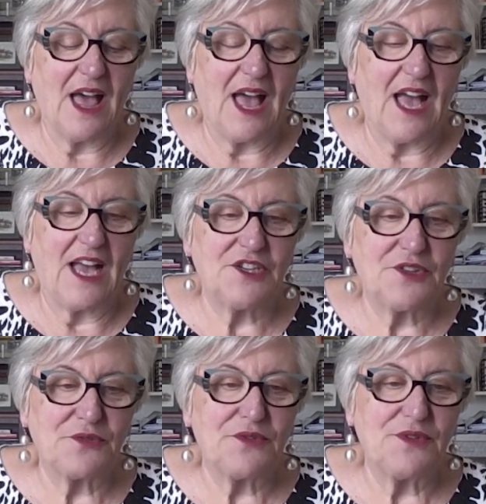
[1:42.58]
And
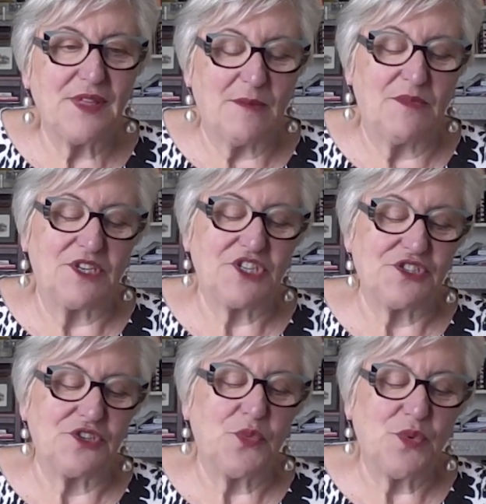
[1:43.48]
through that
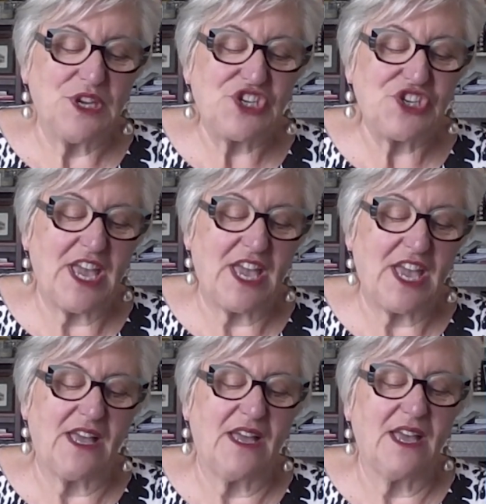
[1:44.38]
mission, we
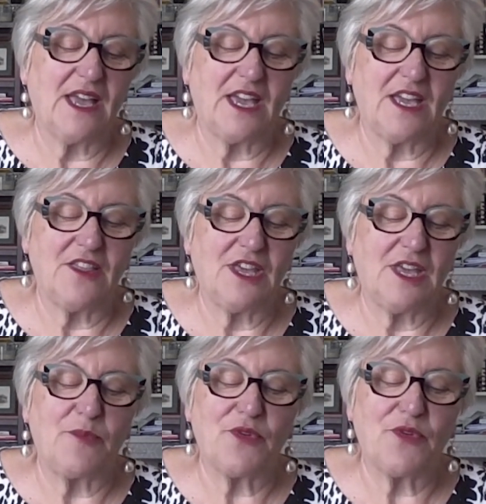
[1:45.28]
share in
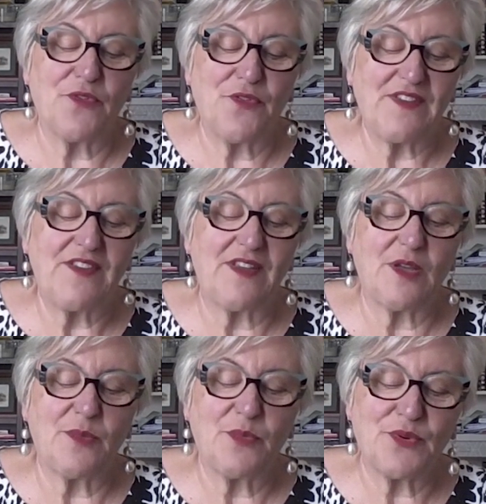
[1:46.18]
the
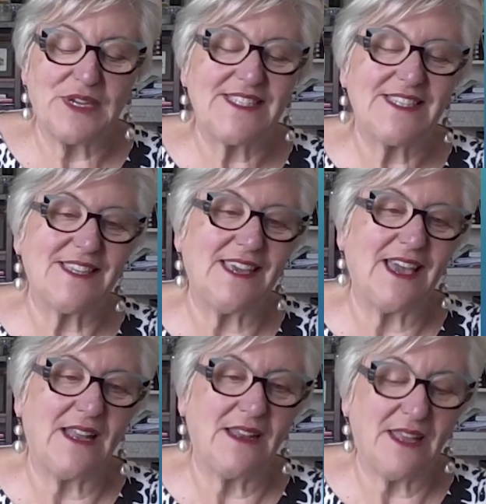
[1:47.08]
prophetic, priestly,
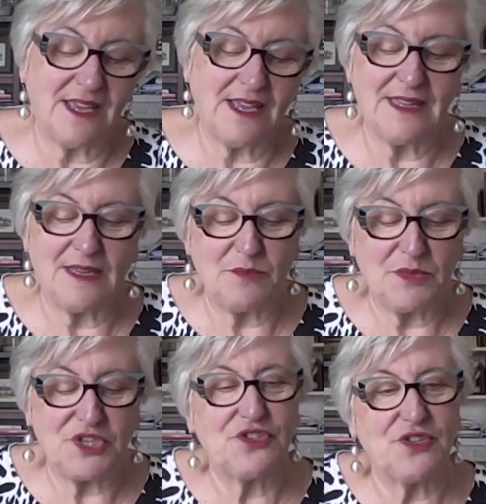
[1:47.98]
and kingly
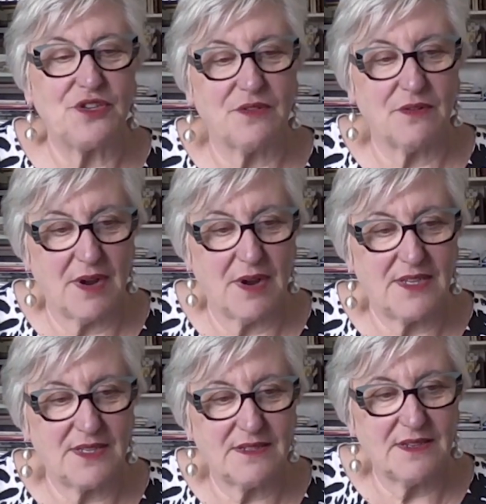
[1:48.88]
mission of
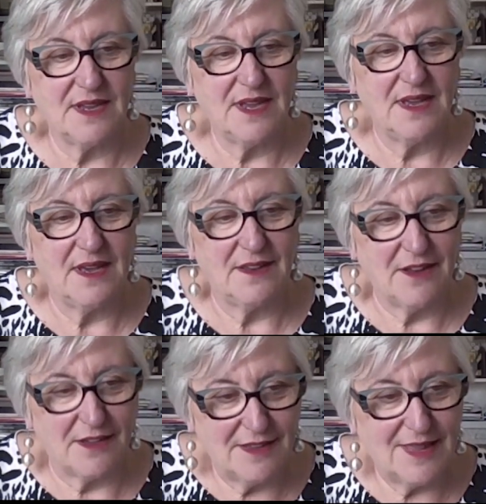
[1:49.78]
Christ. And
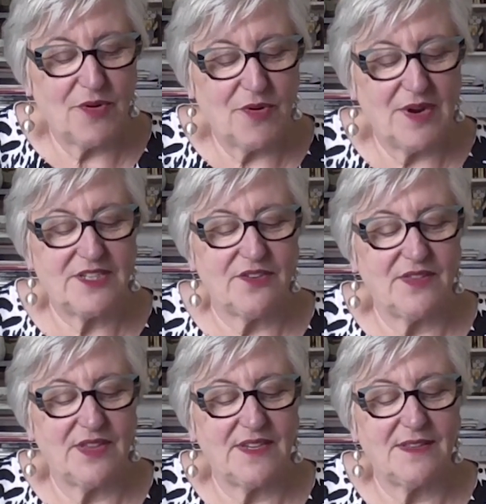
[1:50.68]
I'll elaborate on
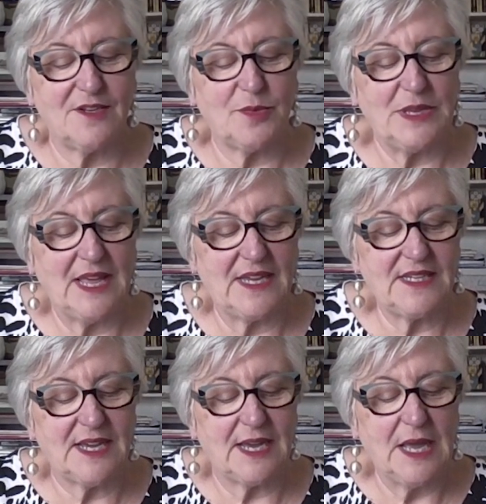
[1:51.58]
that a little bit later.